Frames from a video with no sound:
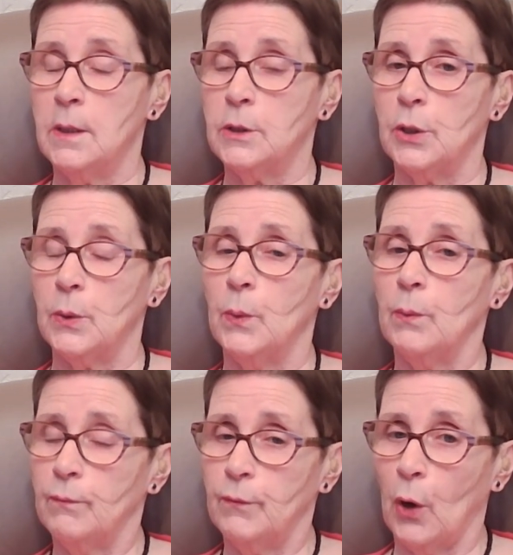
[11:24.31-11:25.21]
to
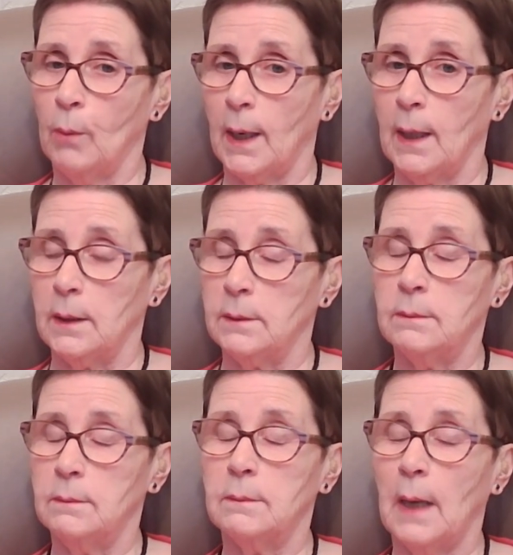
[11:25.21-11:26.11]
form
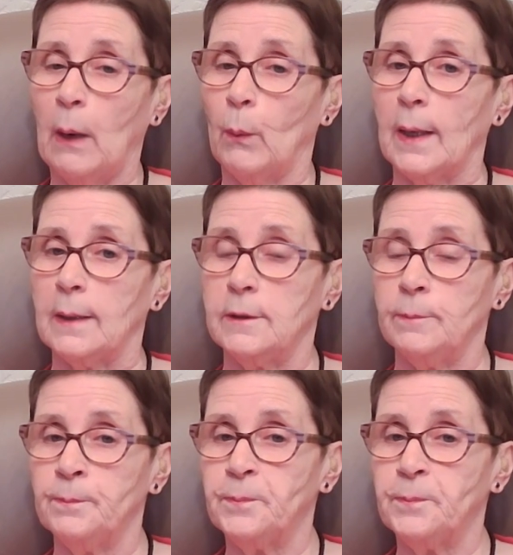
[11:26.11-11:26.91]
our outline.